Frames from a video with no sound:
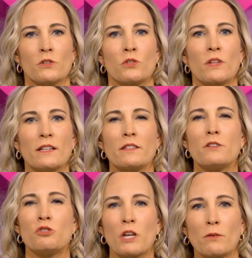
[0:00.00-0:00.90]
So that's the
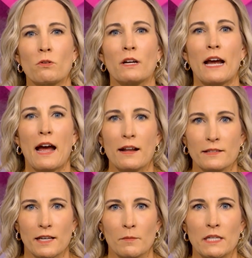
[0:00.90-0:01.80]
general
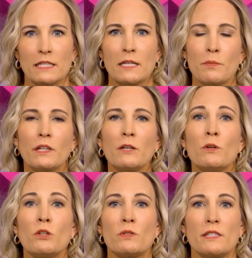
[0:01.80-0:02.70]
concept. And typically
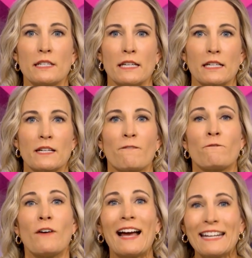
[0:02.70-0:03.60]
when you see it,
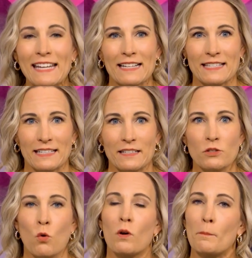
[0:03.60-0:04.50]
finances
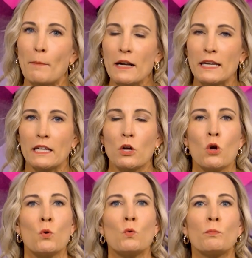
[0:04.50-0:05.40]
or money
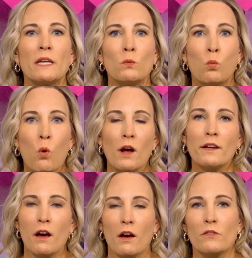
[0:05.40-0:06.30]
will be one
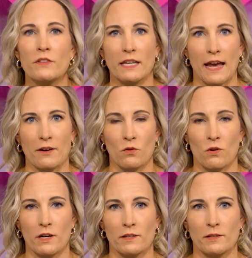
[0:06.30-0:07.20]
of the
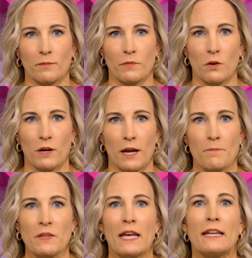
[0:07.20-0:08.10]
categories. Okay.
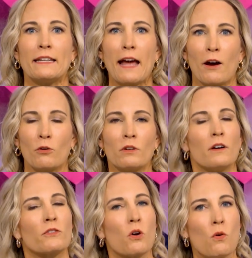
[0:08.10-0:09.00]
Now,
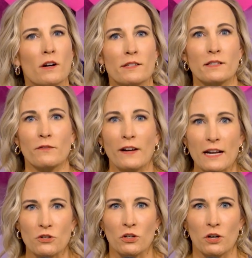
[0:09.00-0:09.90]
of course, as a
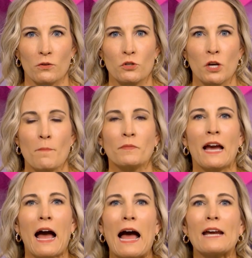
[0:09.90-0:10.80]
financial coach,
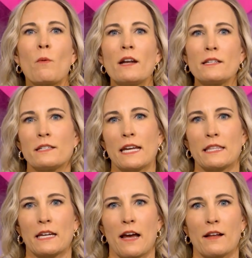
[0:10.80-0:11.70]
I wanted to take
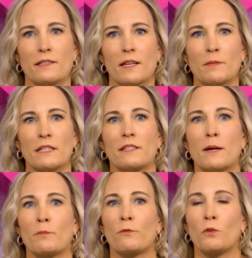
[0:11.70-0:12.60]
the concept a
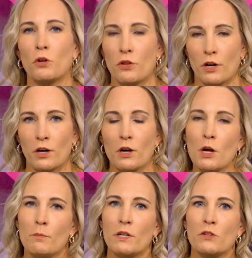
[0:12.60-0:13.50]
step further
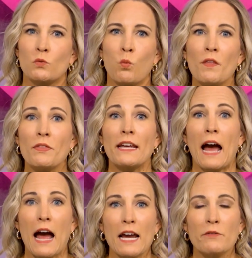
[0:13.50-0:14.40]
because one thing
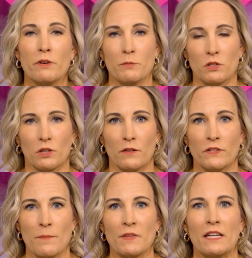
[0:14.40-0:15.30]
I've
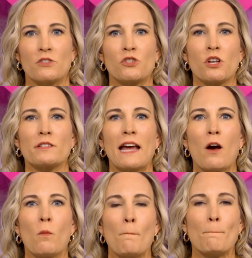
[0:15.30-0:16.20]
observed is just
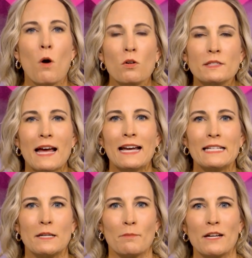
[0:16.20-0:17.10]
how
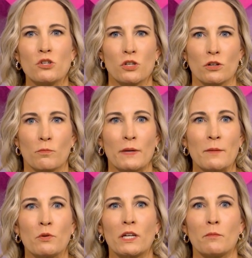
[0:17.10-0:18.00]
multidimensional
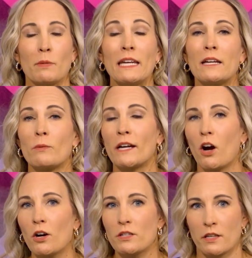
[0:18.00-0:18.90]
people can be in
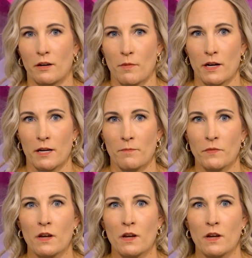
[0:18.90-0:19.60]
regard to their money.